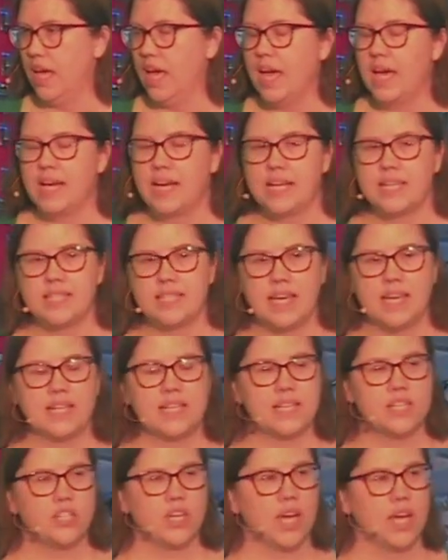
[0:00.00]
And I said
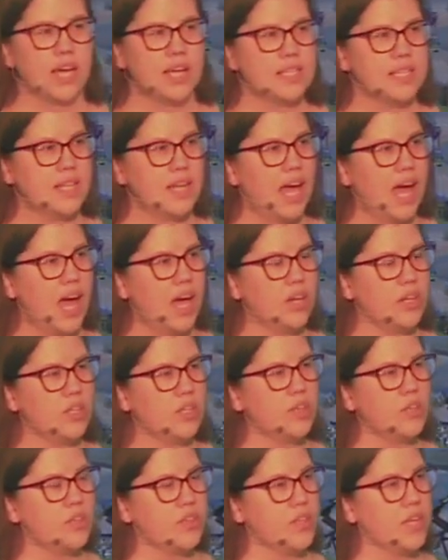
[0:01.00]
to Jay, I said, How do
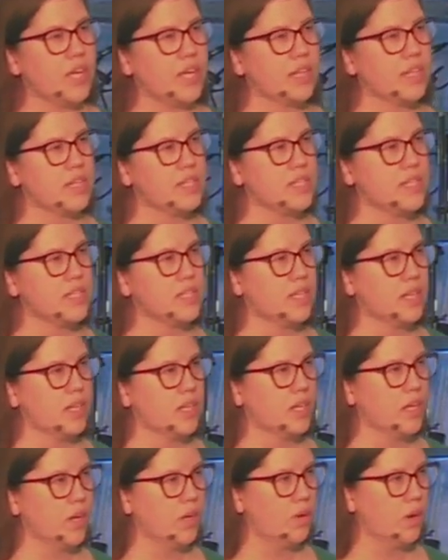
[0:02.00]
you think this is going
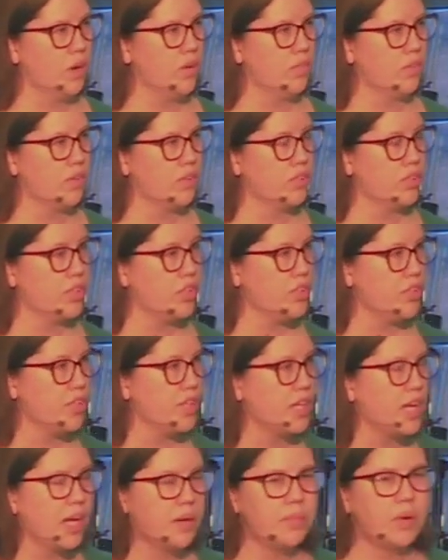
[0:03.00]
to go over? Do you
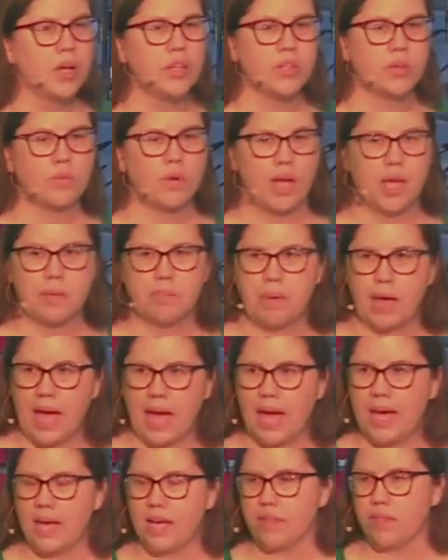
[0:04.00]
think I'm on the right
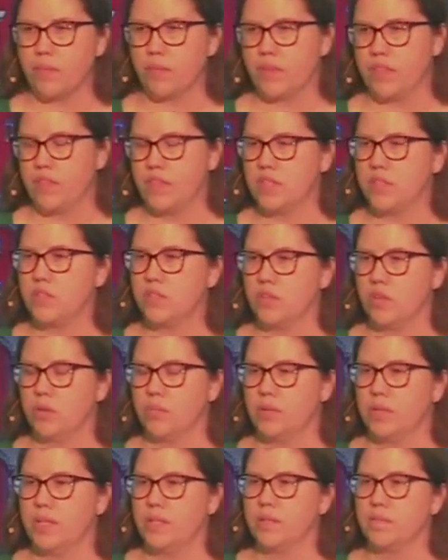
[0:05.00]
path with this
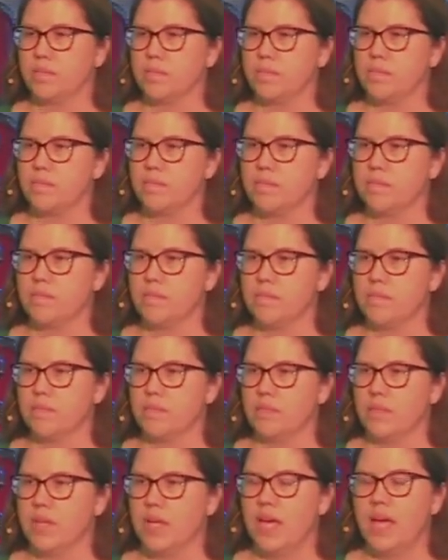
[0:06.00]
sermon?
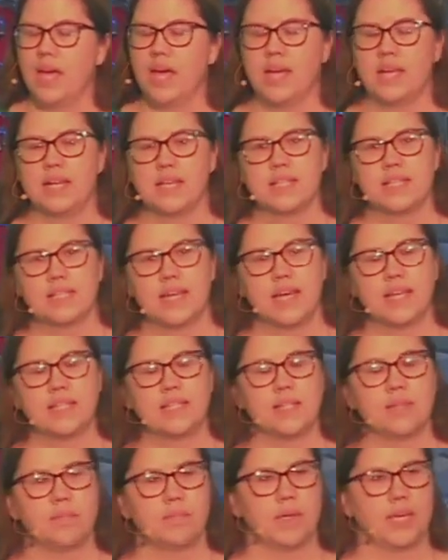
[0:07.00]
And he said
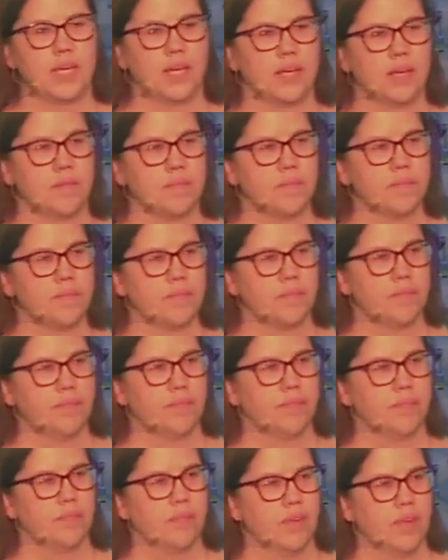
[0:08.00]
to me,
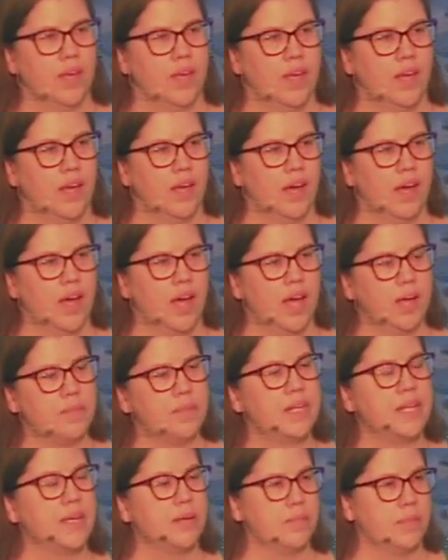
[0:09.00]
I'm
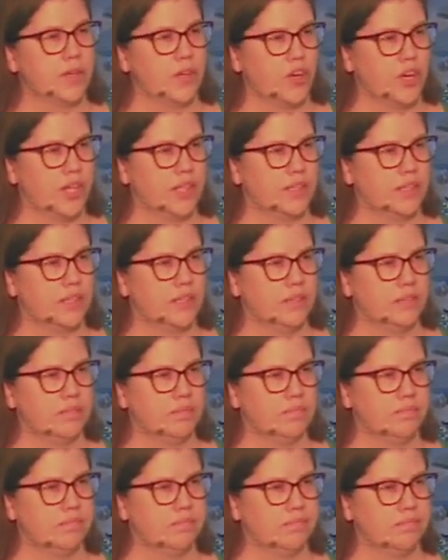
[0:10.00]
an immigrant
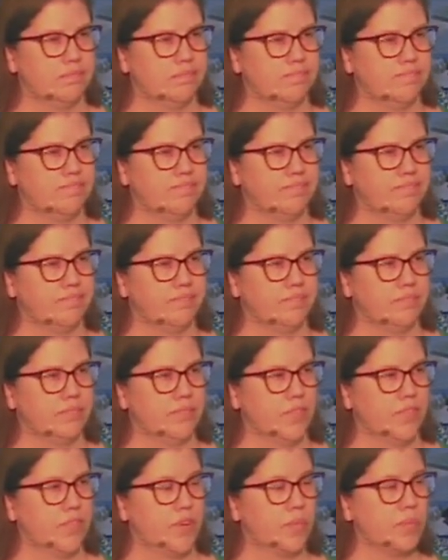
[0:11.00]

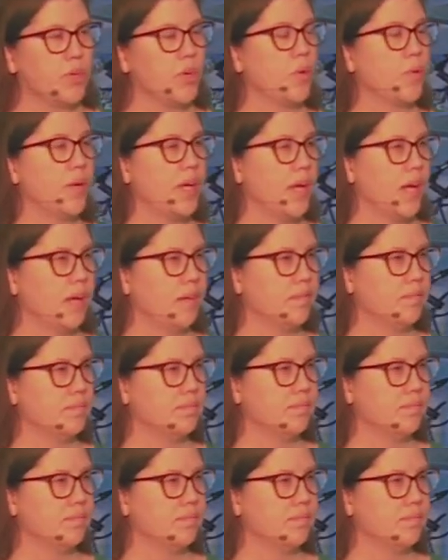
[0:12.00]
from Korea.